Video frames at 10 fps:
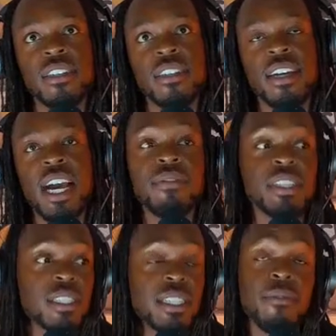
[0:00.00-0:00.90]

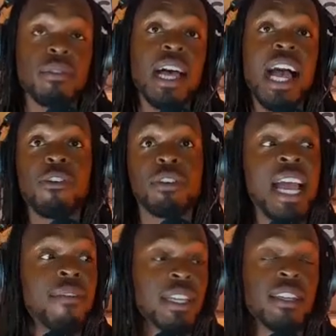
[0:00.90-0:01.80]
obviously they rely on
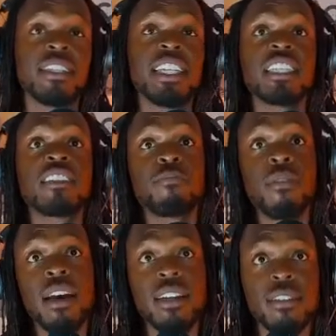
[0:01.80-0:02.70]
having an addictive
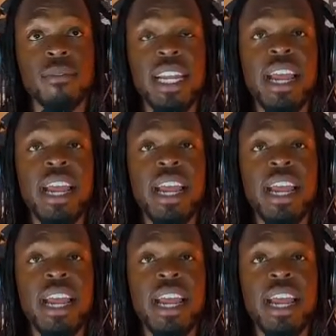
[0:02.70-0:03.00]
product, right?